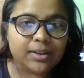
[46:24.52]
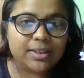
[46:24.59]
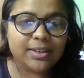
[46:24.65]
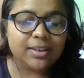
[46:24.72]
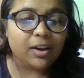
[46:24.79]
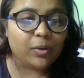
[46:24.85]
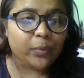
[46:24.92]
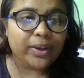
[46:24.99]

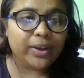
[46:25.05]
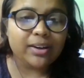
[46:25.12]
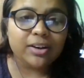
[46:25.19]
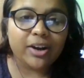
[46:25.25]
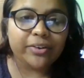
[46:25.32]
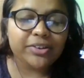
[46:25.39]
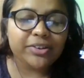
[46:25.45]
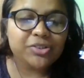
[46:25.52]
yeah, we
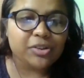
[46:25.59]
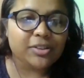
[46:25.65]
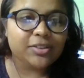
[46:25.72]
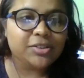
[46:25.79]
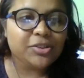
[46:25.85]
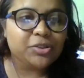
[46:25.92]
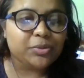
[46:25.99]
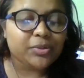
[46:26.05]
encourage all
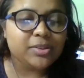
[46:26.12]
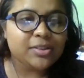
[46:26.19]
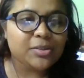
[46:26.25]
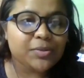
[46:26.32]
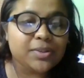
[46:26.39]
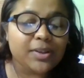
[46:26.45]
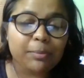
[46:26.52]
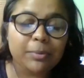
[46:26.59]
the students
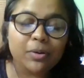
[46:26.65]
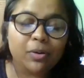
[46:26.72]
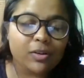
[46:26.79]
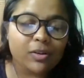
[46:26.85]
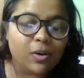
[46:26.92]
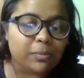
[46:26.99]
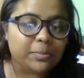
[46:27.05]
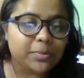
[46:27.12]
to submit
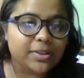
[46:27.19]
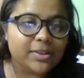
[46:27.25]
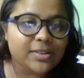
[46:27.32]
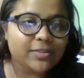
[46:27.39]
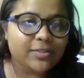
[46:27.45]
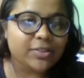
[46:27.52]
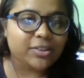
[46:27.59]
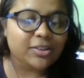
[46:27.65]
all
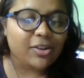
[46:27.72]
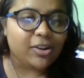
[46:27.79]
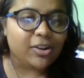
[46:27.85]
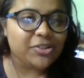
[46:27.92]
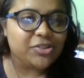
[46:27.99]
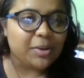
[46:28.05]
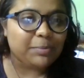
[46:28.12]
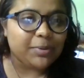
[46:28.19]
components of their
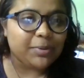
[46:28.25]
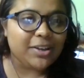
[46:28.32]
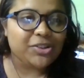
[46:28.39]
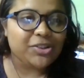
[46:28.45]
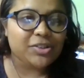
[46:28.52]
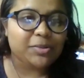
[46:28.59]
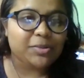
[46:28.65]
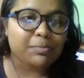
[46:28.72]
college
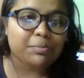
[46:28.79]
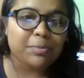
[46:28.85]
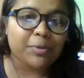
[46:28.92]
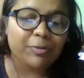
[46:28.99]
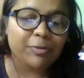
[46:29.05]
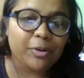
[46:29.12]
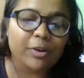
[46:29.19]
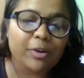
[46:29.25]
application
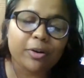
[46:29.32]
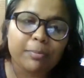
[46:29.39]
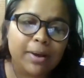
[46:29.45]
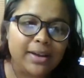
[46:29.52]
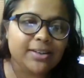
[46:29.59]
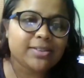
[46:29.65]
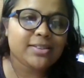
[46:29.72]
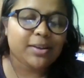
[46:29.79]
before or
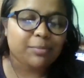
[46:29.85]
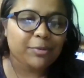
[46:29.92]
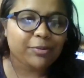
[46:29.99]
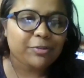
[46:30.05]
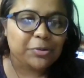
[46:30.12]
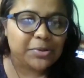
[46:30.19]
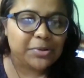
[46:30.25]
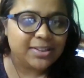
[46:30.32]
by December
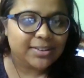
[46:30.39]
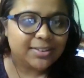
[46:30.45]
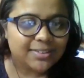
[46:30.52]
14th.